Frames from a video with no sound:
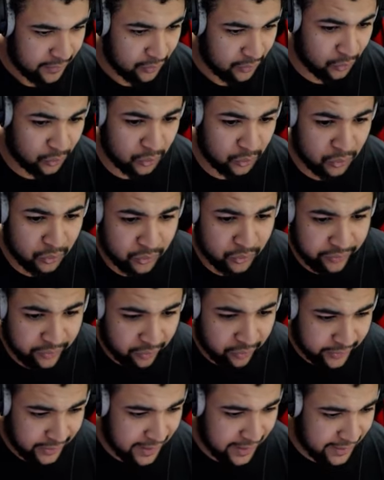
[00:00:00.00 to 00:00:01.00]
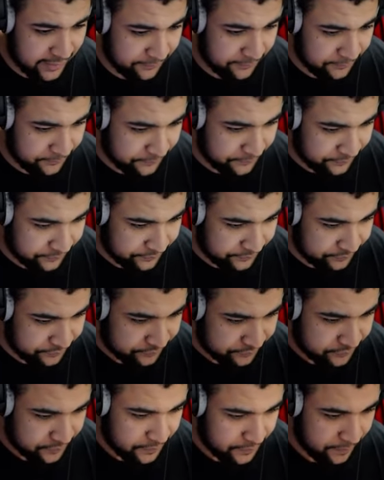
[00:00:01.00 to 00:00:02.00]
Ooh, not yet.
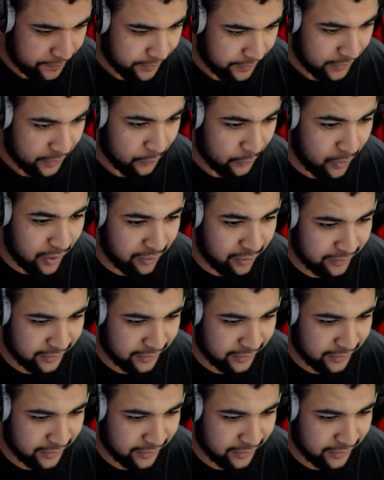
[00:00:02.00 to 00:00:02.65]
Where is